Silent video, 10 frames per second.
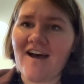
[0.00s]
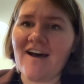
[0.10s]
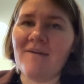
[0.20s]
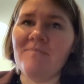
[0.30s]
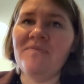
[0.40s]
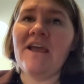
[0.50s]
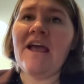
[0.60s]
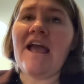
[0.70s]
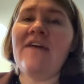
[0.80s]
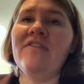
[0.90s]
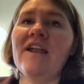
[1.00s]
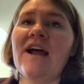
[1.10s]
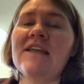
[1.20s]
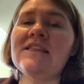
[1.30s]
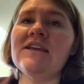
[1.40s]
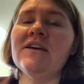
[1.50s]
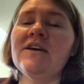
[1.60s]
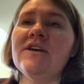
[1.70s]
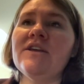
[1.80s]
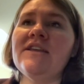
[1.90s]
Um, and then I think
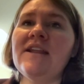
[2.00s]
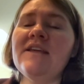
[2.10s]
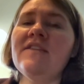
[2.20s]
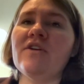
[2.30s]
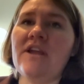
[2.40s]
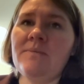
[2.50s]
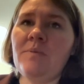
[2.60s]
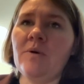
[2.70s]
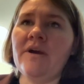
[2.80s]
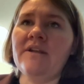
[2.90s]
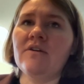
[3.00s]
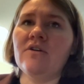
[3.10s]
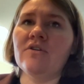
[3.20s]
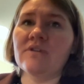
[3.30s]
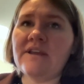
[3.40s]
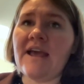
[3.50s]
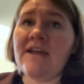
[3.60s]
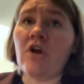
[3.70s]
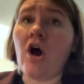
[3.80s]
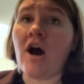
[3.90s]
getting their input early
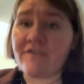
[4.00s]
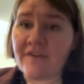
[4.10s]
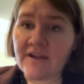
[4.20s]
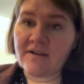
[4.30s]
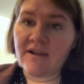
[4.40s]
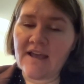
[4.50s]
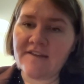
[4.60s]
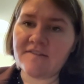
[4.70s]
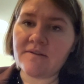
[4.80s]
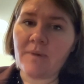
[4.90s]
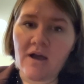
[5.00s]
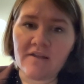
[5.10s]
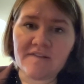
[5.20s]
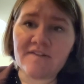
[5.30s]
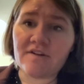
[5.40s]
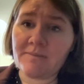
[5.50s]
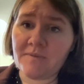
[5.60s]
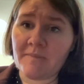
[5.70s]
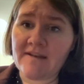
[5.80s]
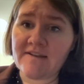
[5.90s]
and often as policies are
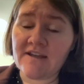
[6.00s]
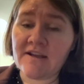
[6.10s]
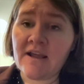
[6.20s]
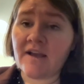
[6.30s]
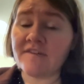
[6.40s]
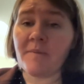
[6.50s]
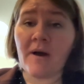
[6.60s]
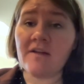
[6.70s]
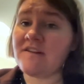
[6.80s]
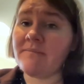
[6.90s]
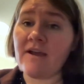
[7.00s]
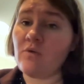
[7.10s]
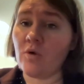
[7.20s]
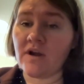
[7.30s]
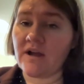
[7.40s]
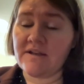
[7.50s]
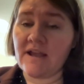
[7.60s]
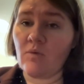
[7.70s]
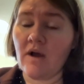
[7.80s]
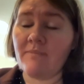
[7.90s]
implemented because a policy might work on
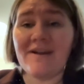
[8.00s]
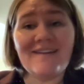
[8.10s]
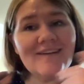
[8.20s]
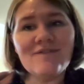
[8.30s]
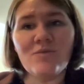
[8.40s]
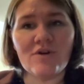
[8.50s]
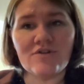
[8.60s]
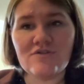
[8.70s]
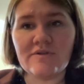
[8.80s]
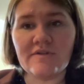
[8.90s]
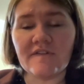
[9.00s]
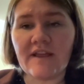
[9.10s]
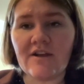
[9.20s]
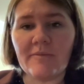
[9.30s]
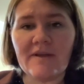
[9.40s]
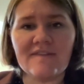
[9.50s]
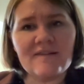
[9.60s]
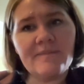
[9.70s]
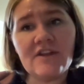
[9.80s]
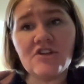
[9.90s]
day one but it doesn't work two years later because
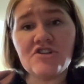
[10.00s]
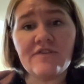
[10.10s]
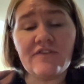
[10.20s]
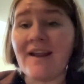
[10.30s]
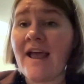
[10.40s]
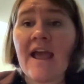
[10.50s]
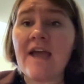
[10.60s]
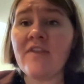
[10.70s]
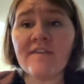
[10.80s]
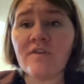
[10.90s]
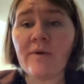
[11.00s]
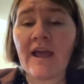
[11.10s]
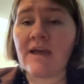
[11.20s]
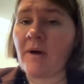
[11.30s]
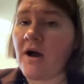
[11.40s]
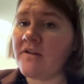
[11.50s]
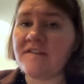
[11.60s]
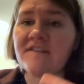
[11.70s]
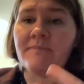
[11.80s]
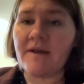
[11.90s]
something has shifted and that's okay
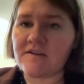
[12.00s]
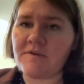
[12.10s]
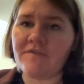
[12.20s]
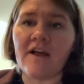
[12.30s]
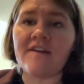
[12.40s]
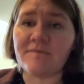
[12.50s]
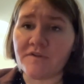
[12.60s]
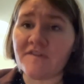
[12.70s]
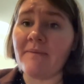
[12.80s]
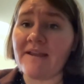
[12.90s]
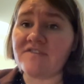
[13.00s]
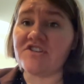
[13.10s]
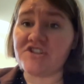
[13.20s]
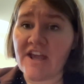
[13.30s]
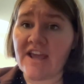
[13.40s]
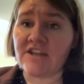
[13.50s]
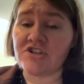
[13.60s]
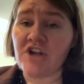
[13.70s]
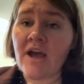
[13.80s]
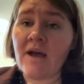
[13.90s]
policy is meant to be flexible it's meant to change